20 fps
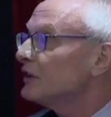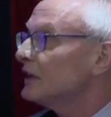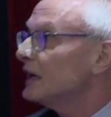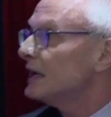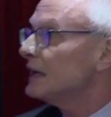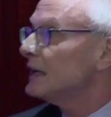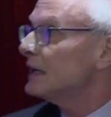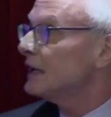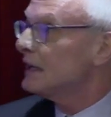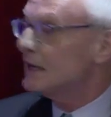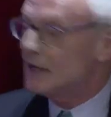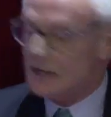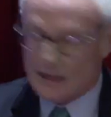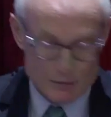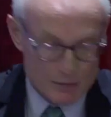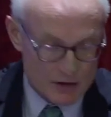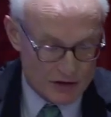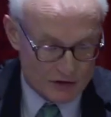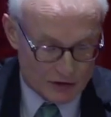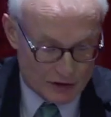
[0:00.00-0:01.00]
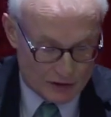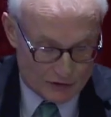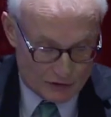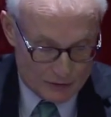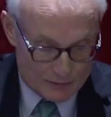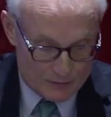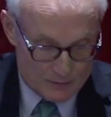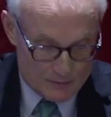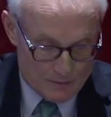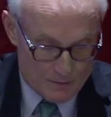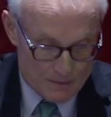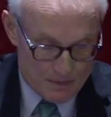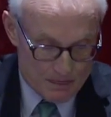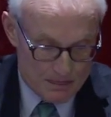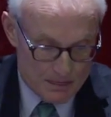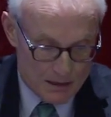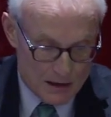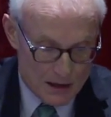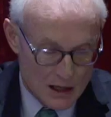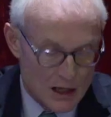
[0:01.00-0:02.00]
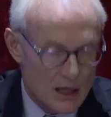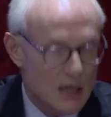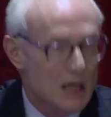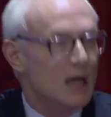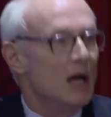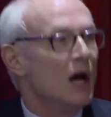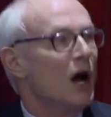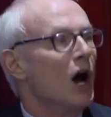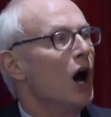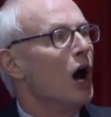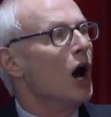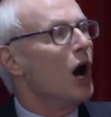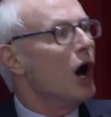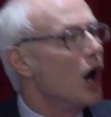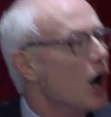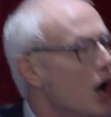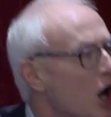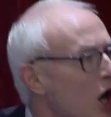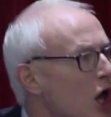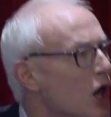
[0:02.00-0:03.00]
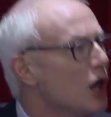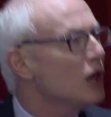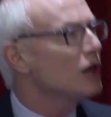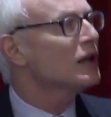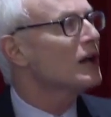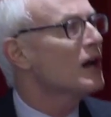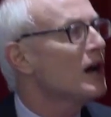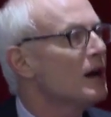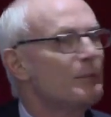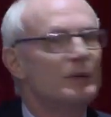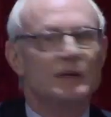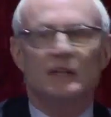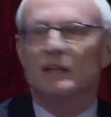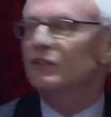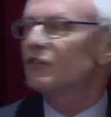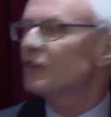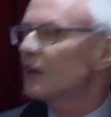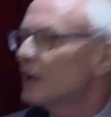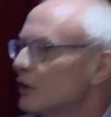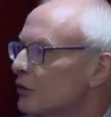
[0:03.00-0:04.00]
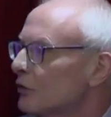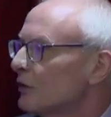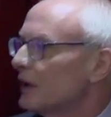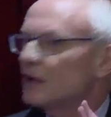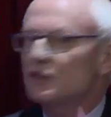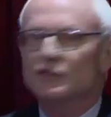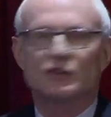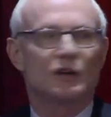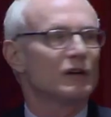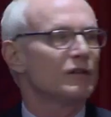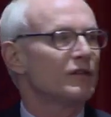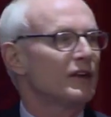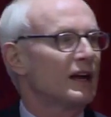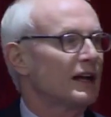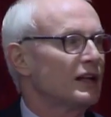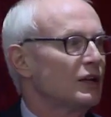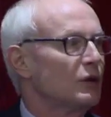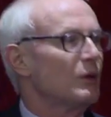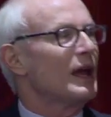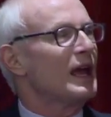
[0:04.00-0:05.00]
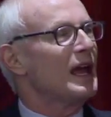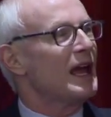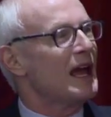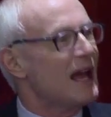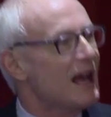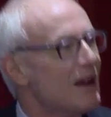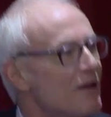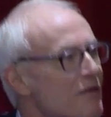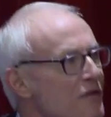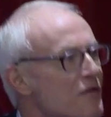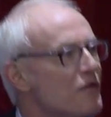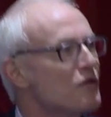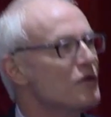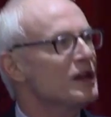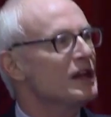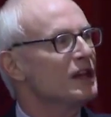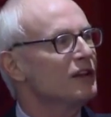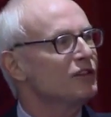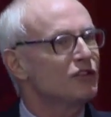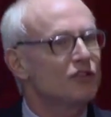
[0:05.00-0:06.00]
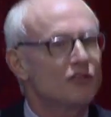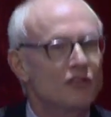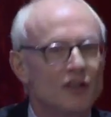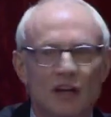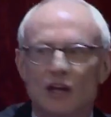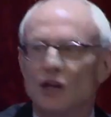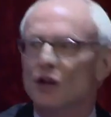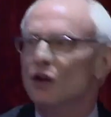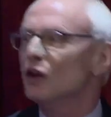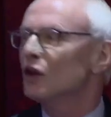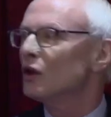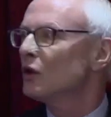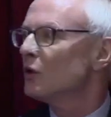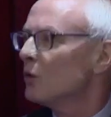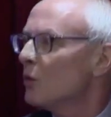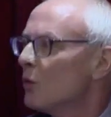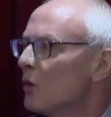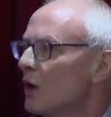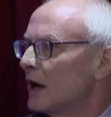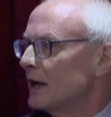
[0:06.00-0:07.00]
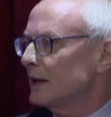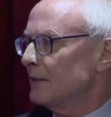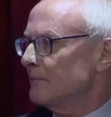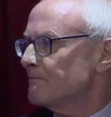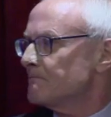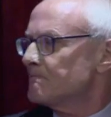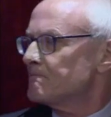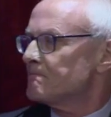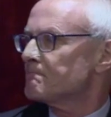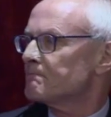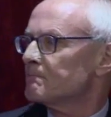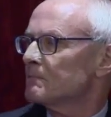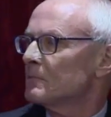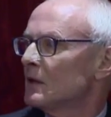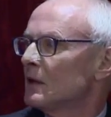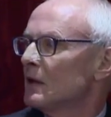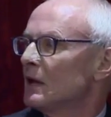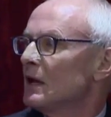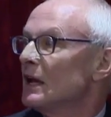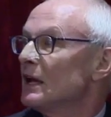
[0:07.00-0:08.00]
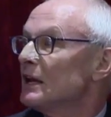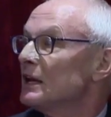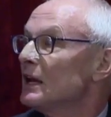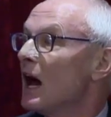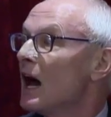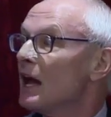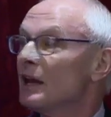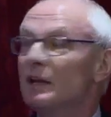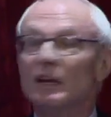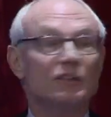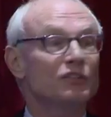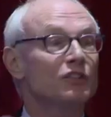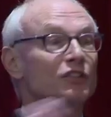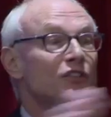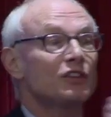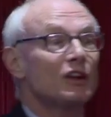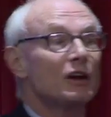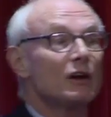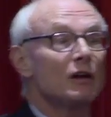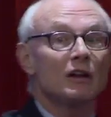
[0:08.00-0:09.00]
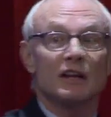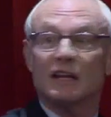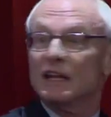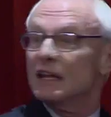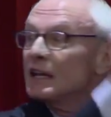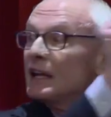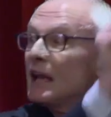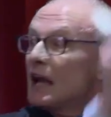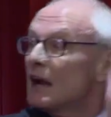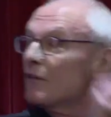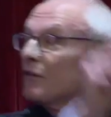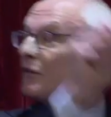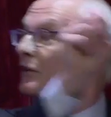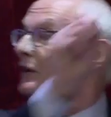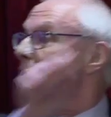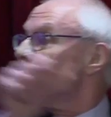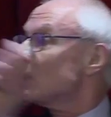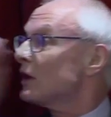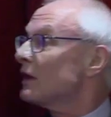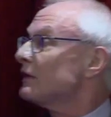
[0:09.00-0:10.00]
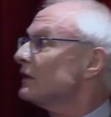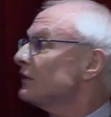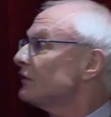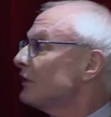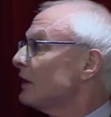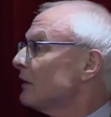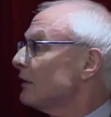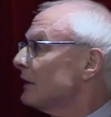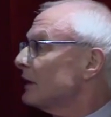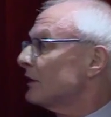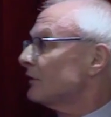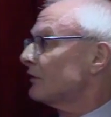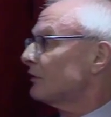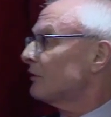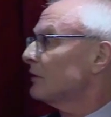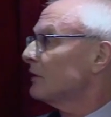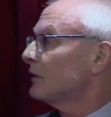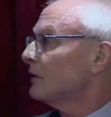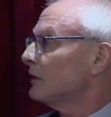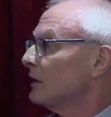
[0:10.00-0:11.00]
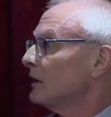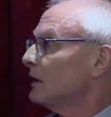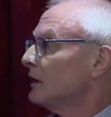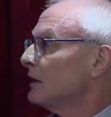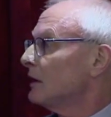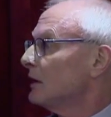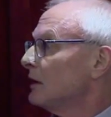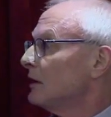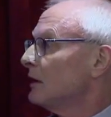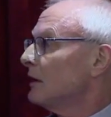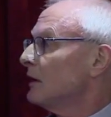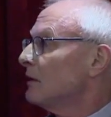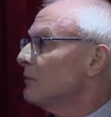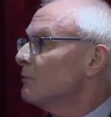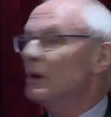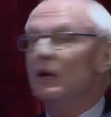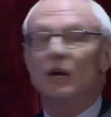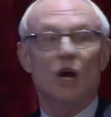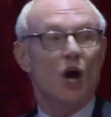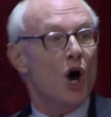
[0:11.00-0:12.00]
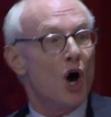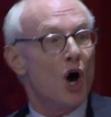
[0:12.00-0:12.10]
in any business. All companies can create shared value, every single one. Not necessarily in every one of these areas, but